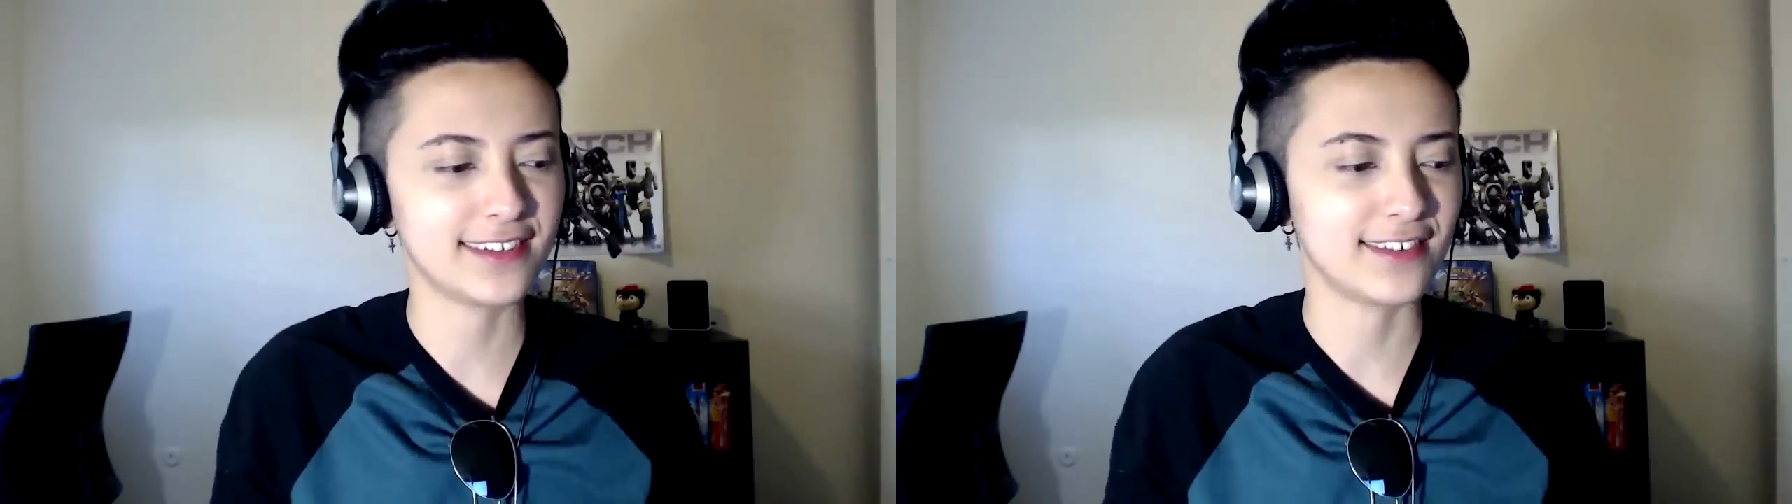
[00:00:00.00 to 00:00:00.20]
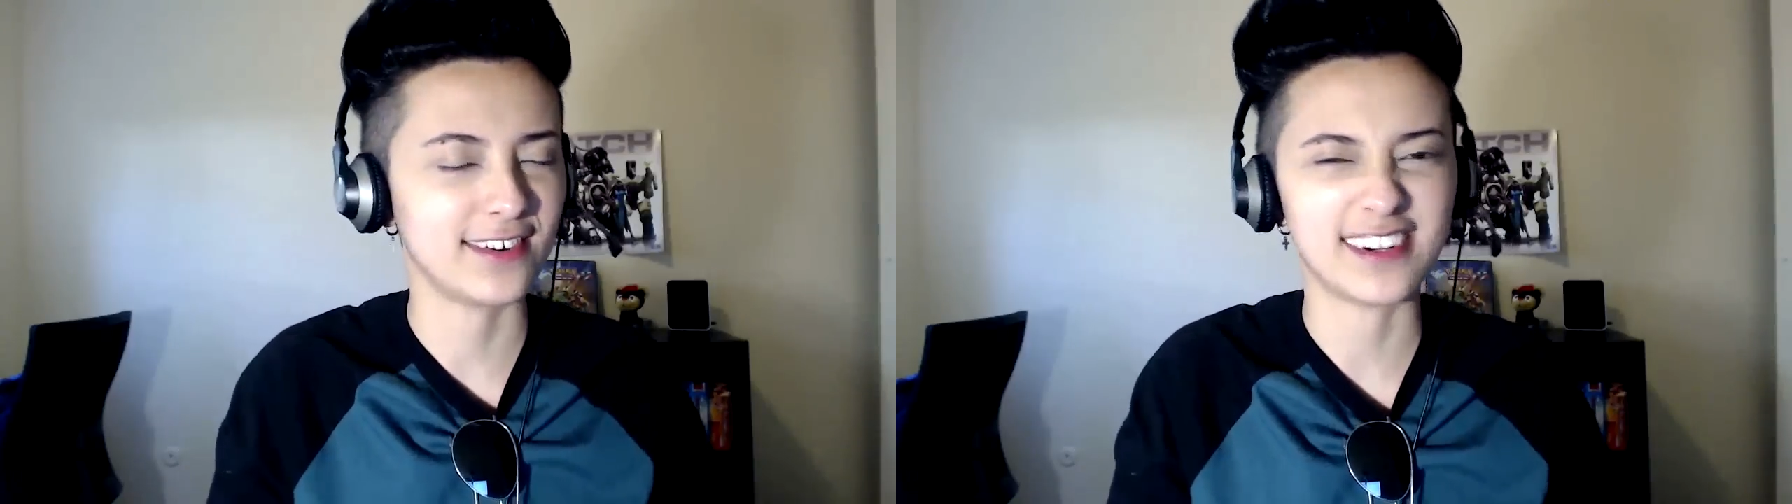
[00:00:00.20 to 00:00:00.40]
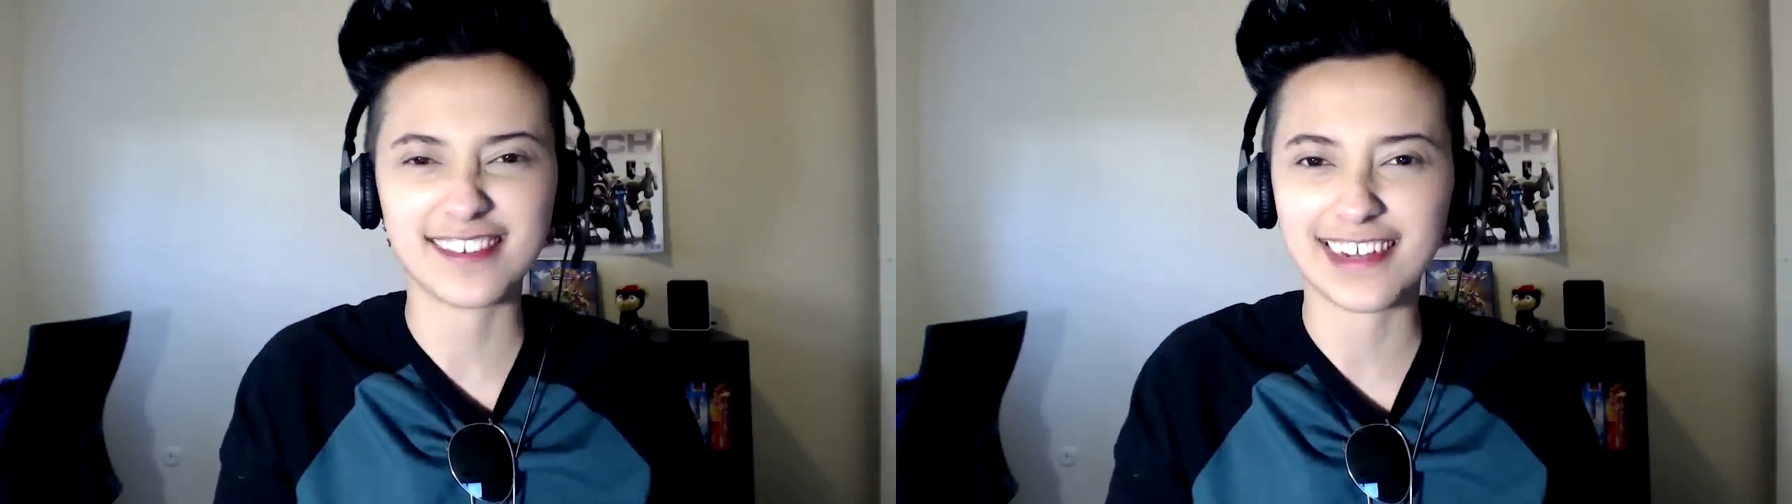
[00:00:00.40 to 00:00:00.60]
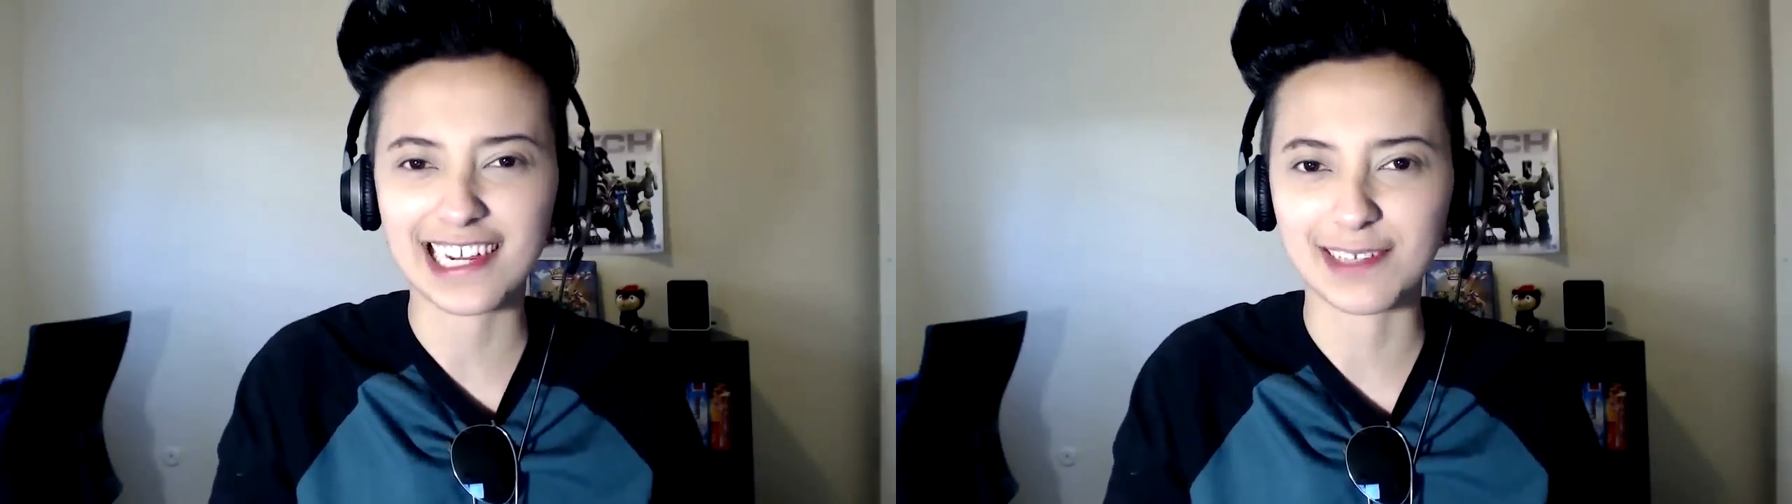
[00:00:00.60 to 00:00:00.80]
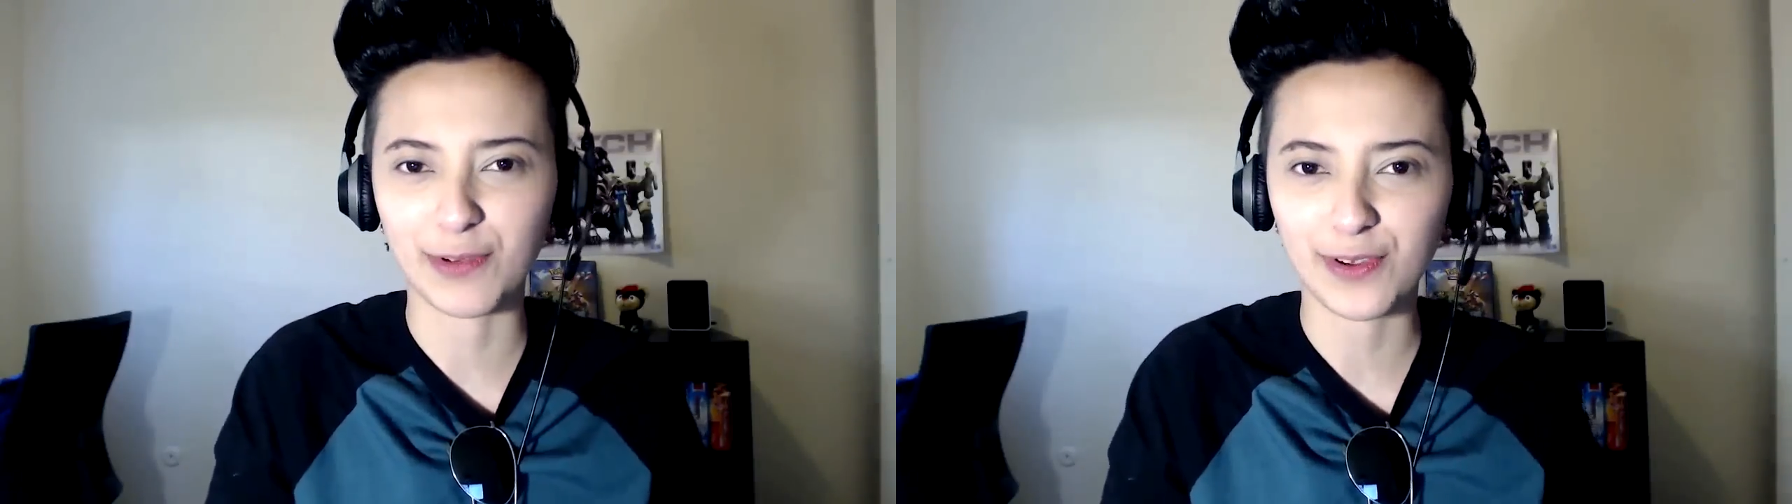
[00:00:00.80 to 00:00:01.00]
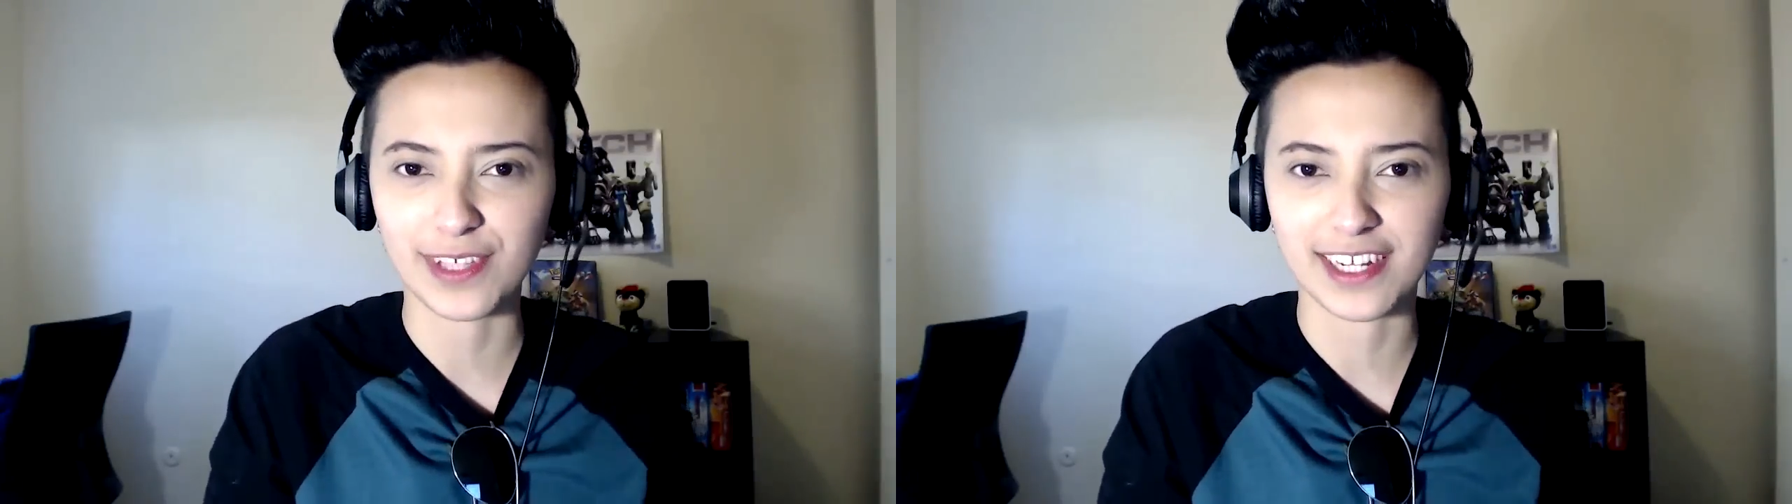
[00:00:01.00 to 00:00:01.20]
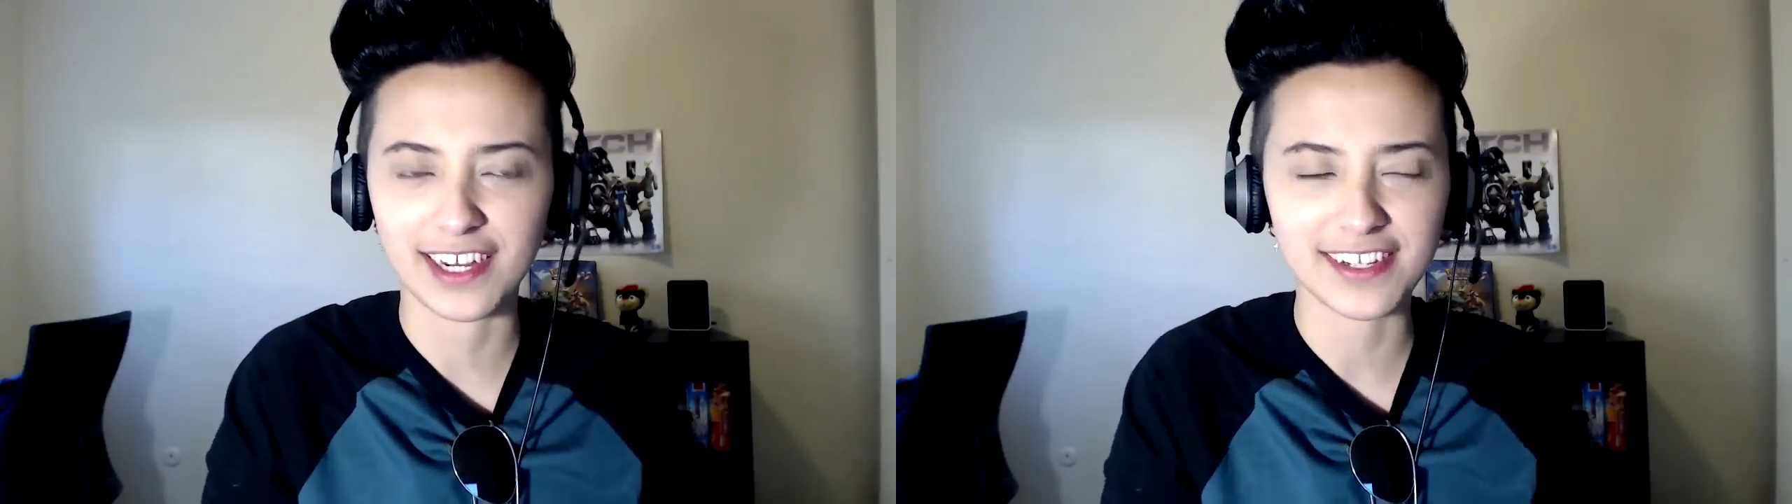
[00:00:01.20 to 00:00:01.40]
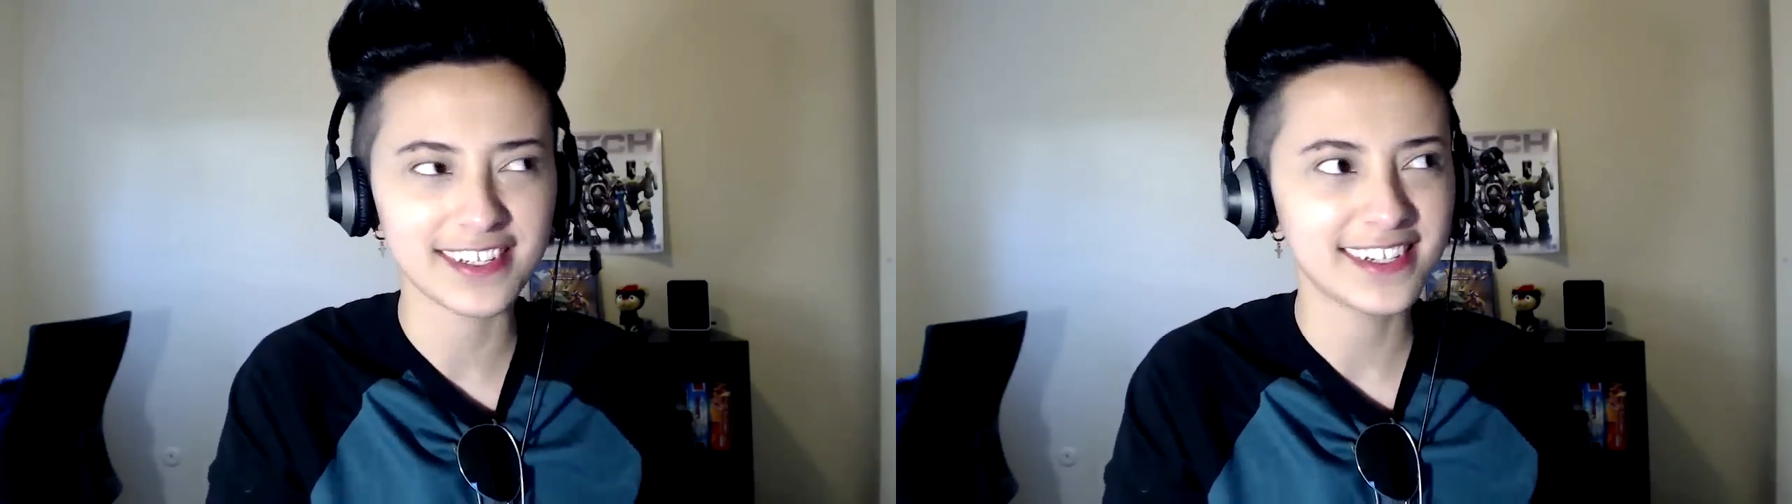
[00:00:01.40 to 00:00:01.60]
so I just like them all, you
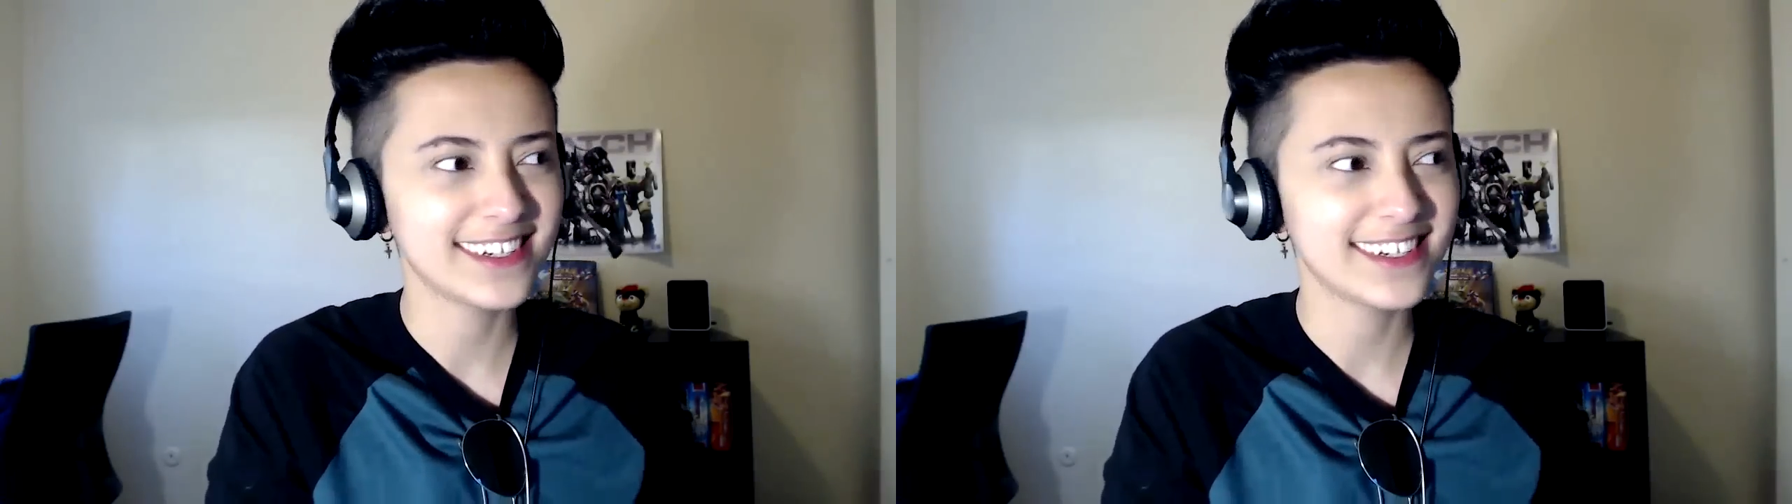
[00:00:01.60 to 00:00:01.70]
know?